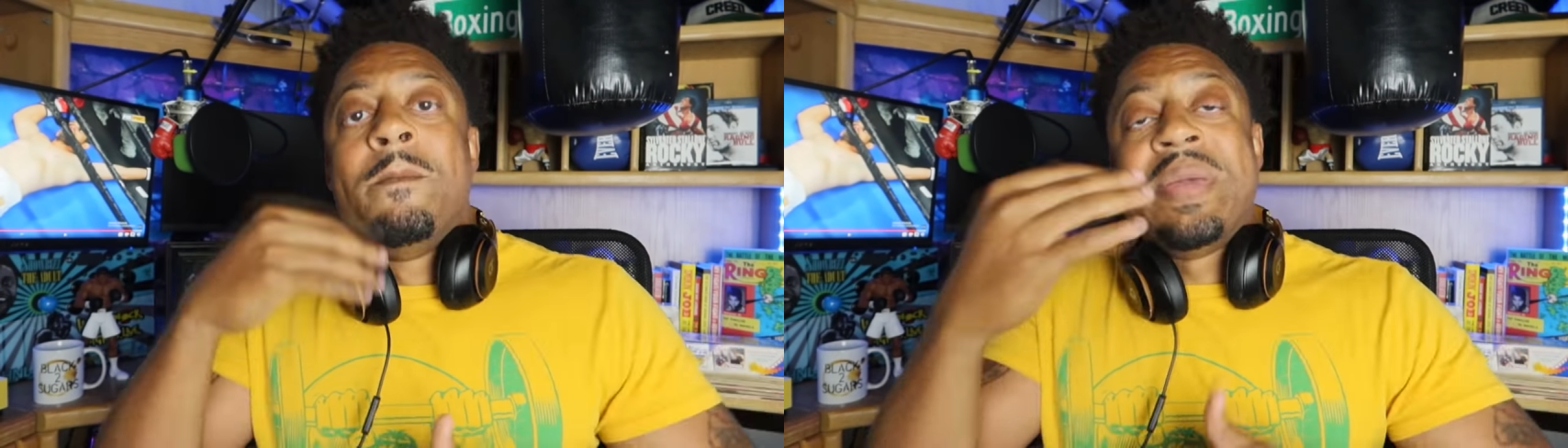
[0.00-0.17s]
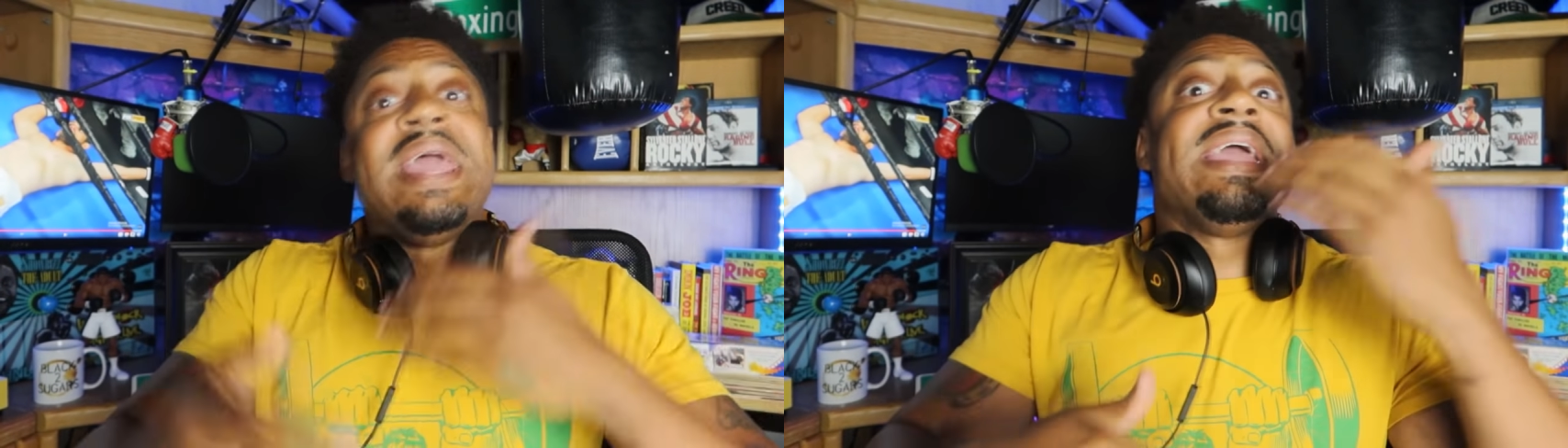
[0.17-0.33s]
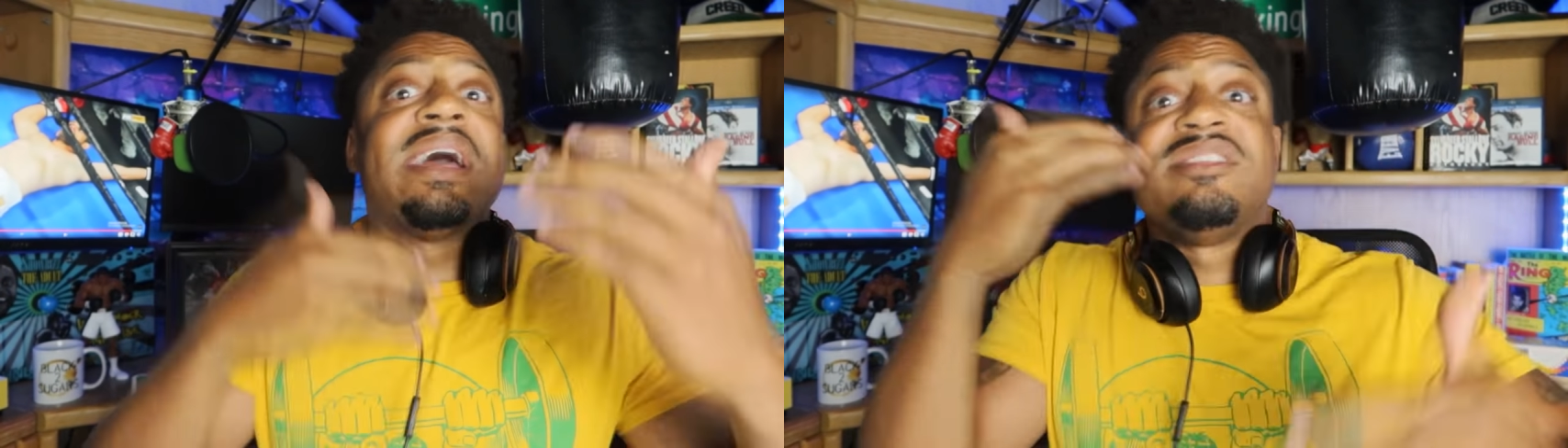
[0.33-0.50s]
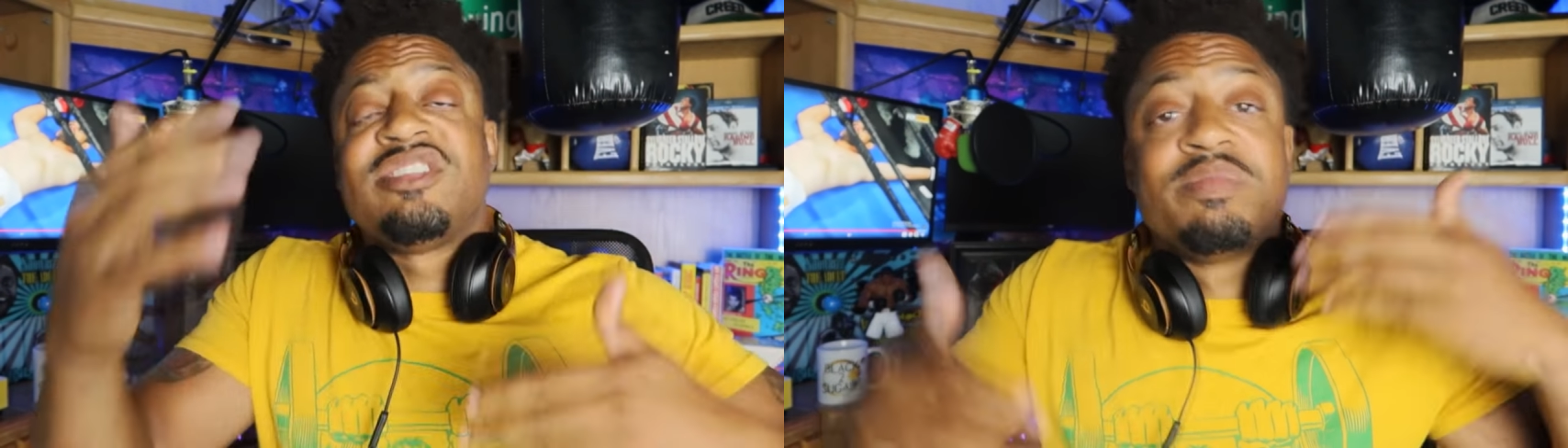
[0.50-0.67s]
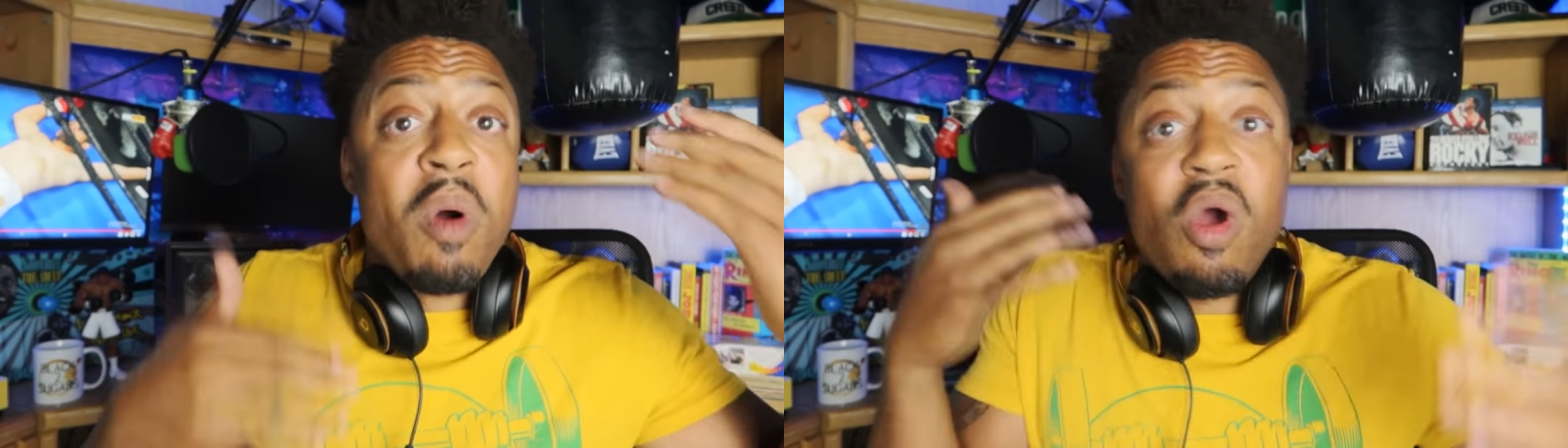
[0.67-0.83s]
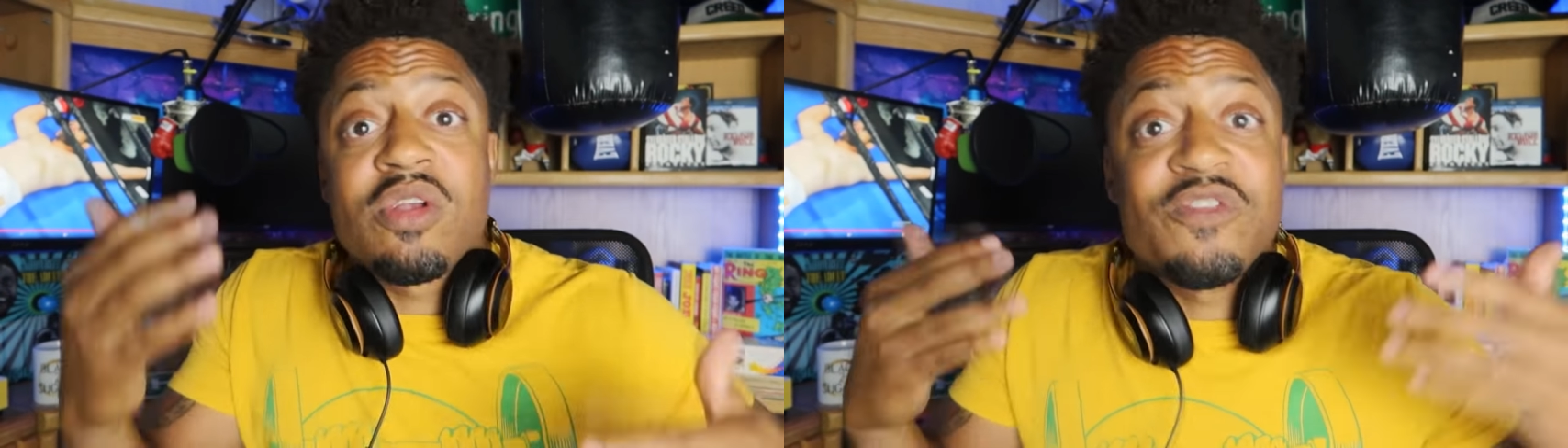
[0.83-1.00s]
being a
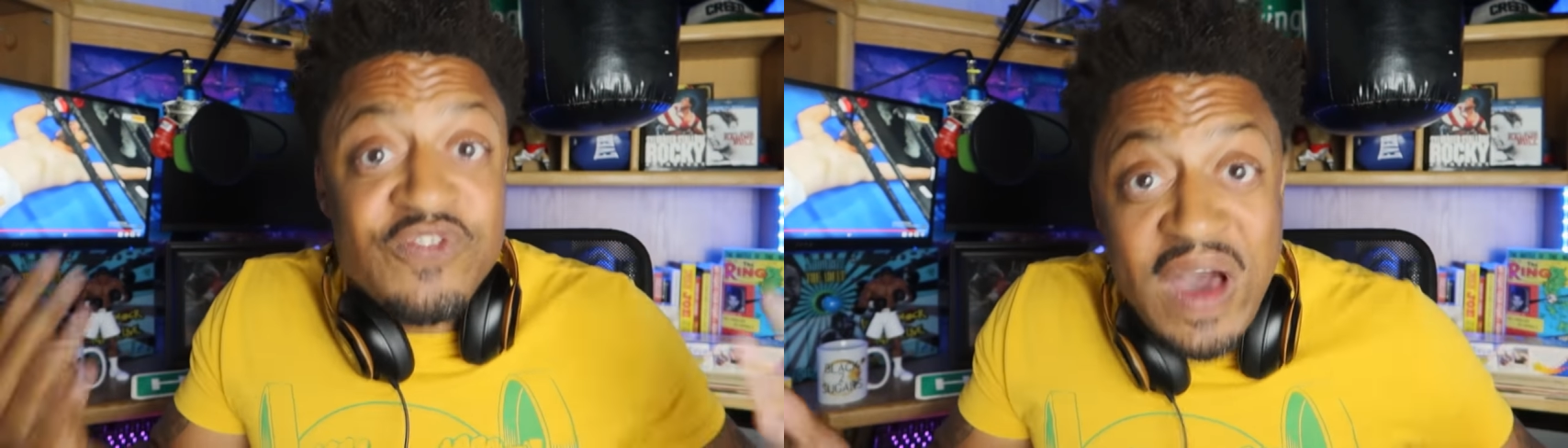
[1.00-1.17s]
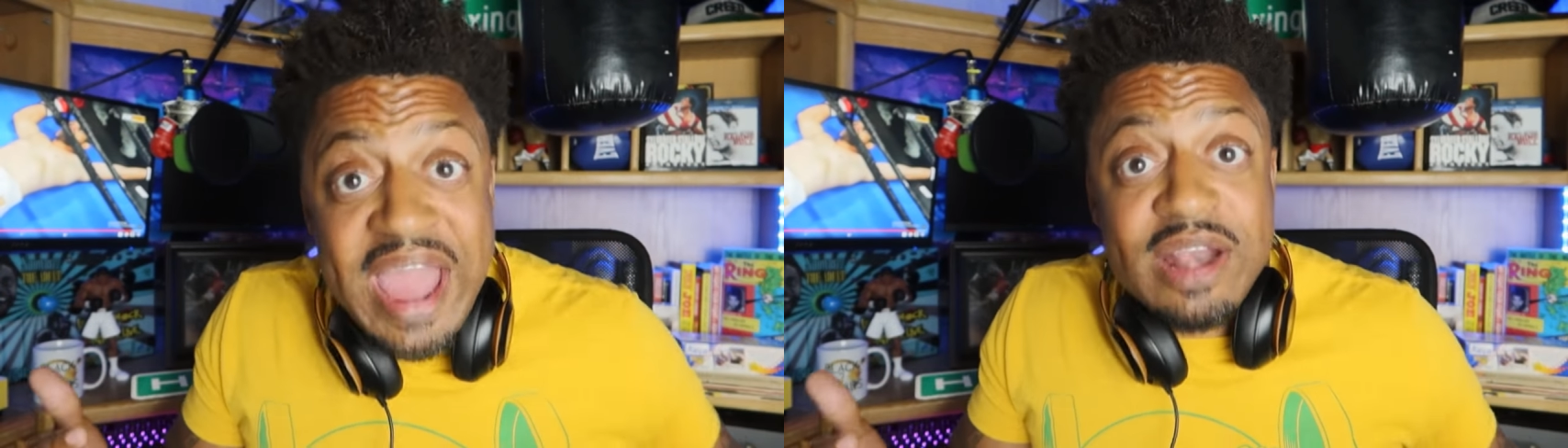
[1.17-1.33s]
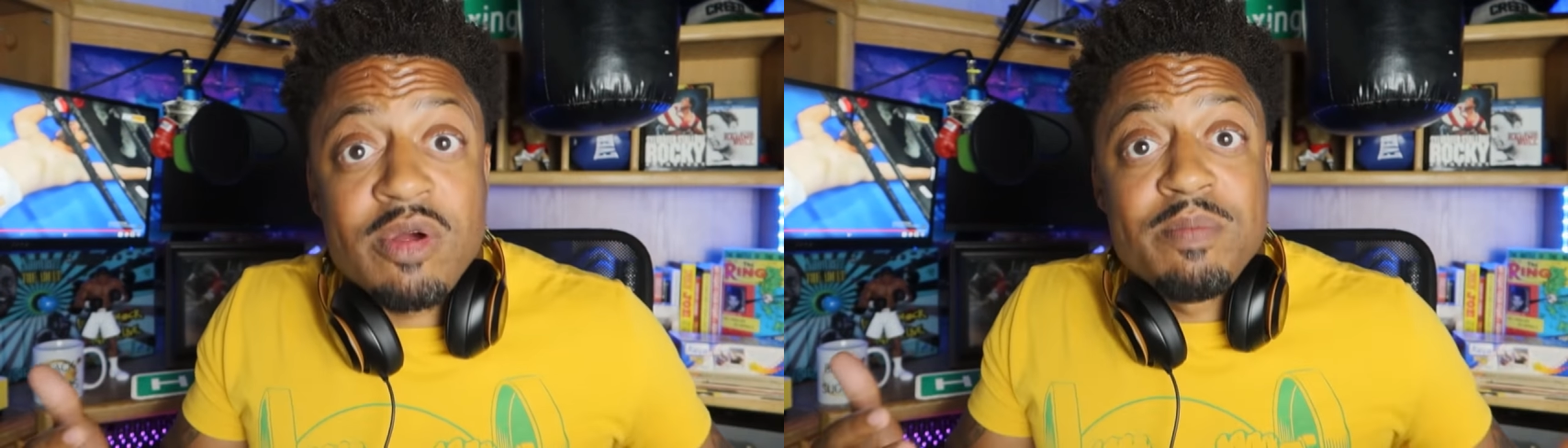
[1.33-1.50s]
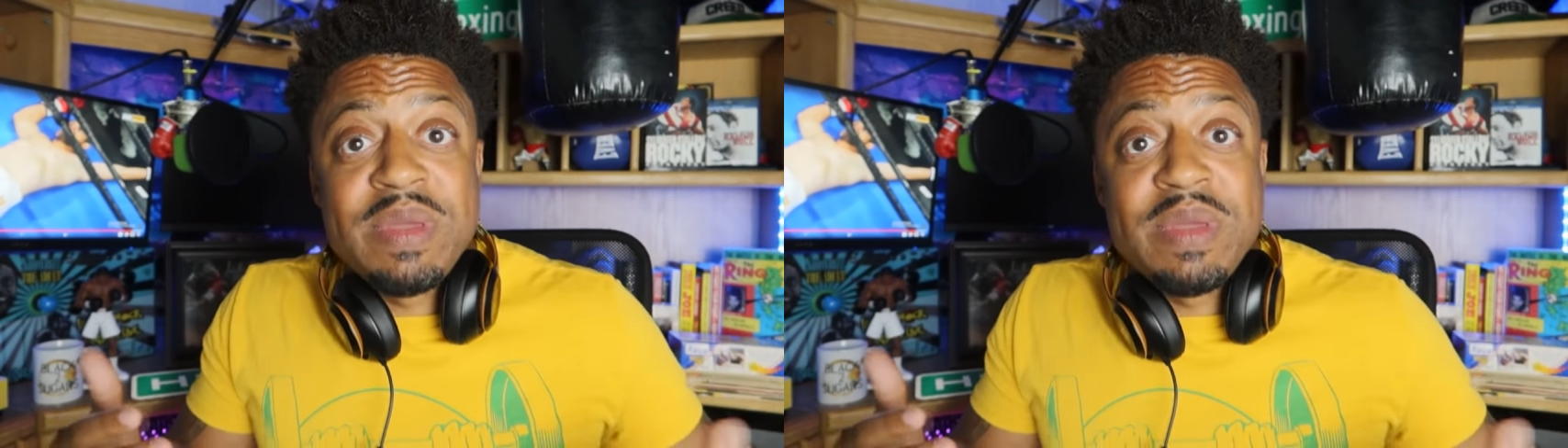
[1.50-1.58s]
smart fighter,